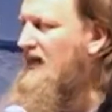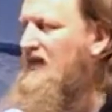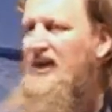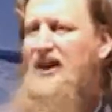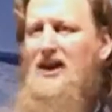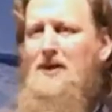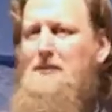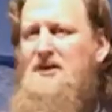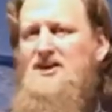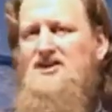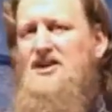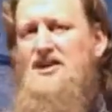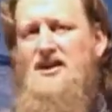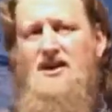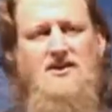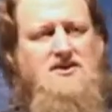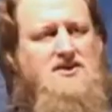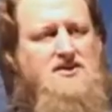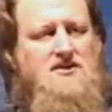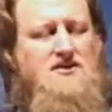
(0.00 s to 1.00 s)
and they admitted
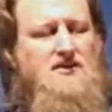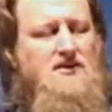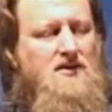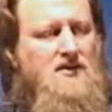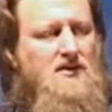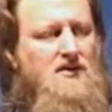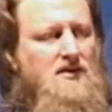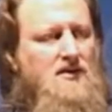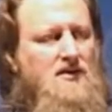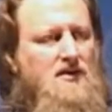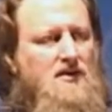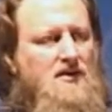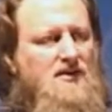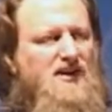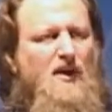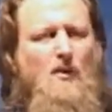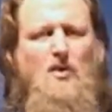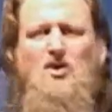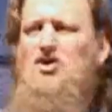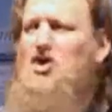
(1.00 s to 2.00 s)
it,
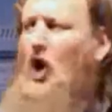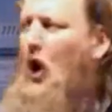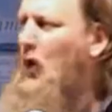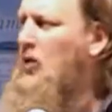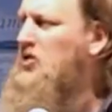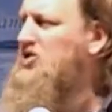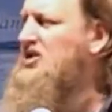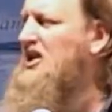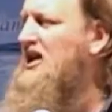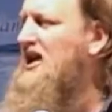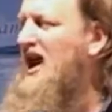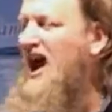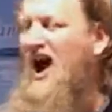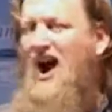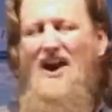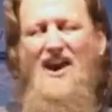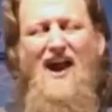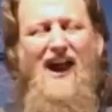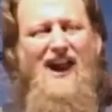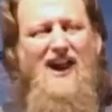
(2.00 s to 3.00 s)
they were totally
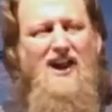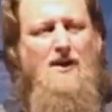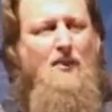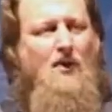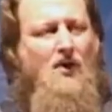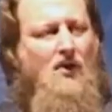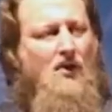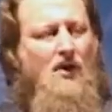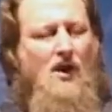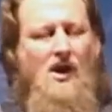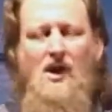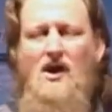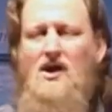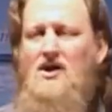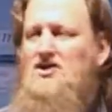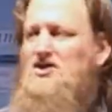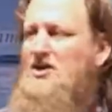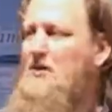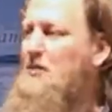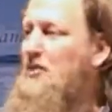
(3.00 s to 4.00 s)
unable
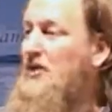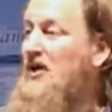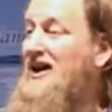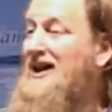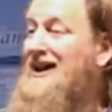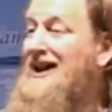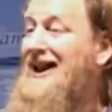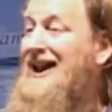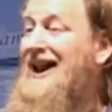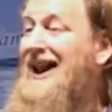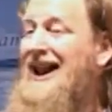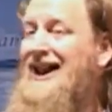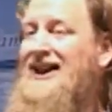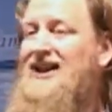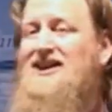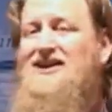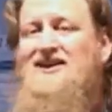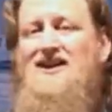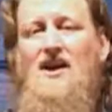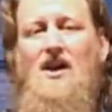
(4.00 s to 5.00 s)
to bring
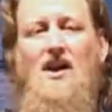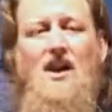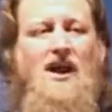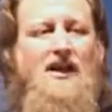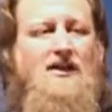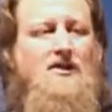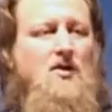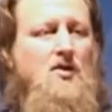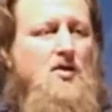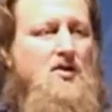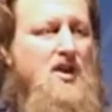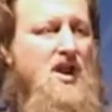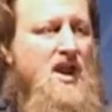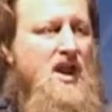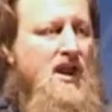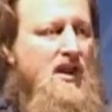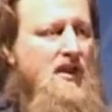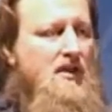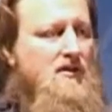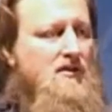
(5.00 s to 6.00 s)
anything like the
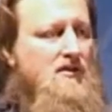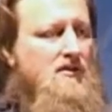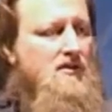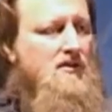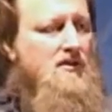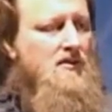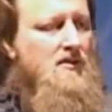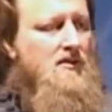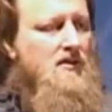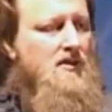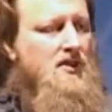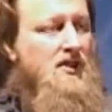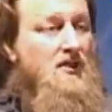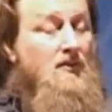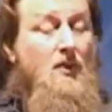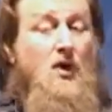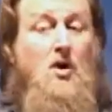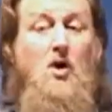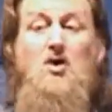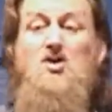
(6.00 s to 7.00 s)
Quran.
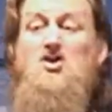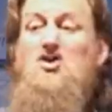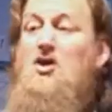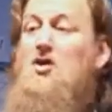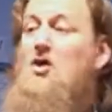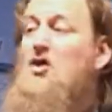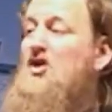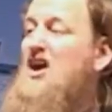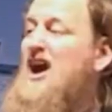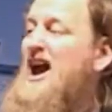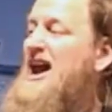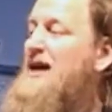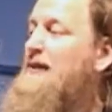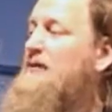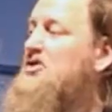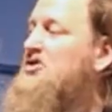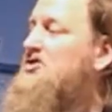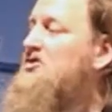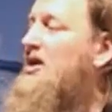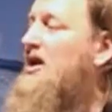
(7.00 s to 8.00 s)
Because the Quran
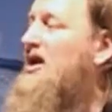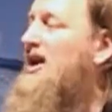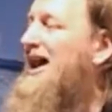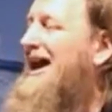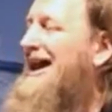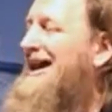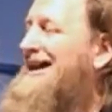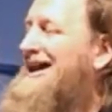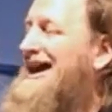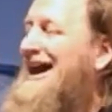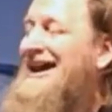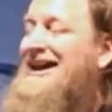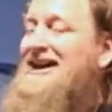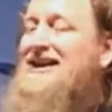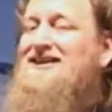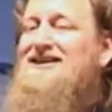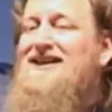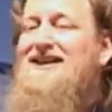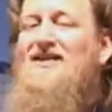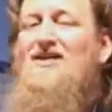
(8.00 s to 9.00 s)
was not like
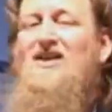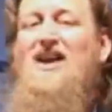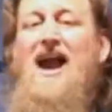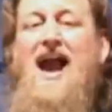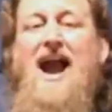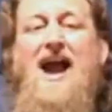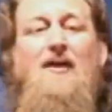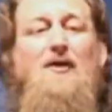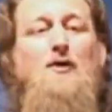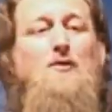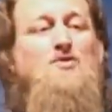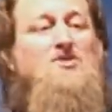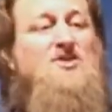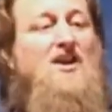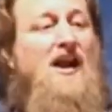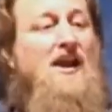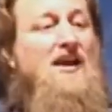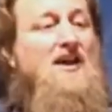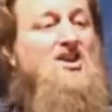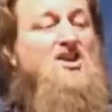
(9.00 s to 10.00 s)
anything the Arabs
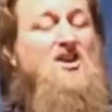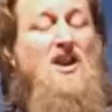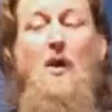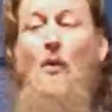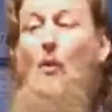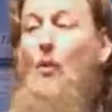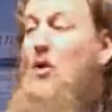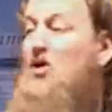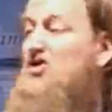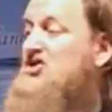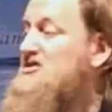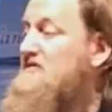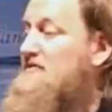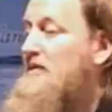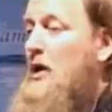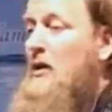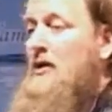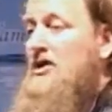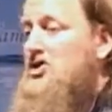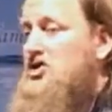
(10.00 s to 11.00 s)
had, it wasn't
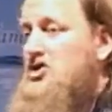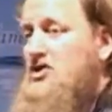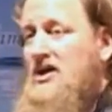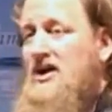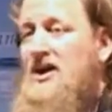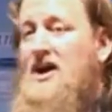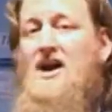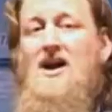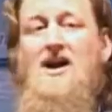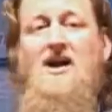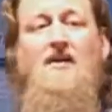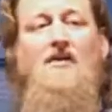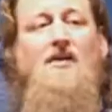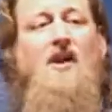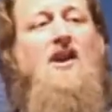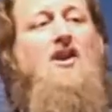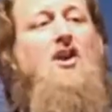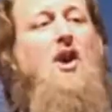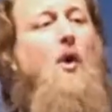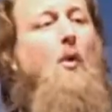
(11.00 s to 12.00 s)
poetry.
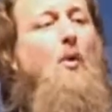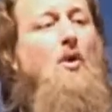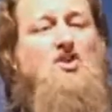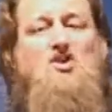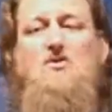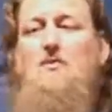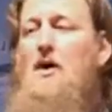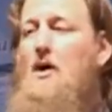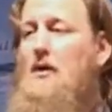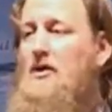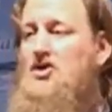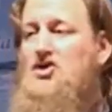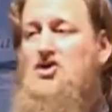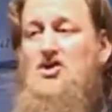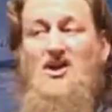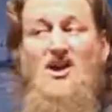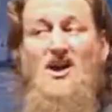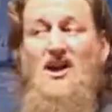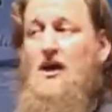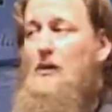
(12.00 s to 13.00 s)
They know what's
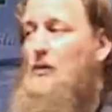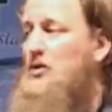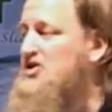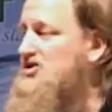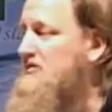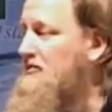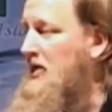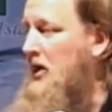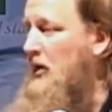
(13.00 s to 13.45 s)
poetry, and it wasn't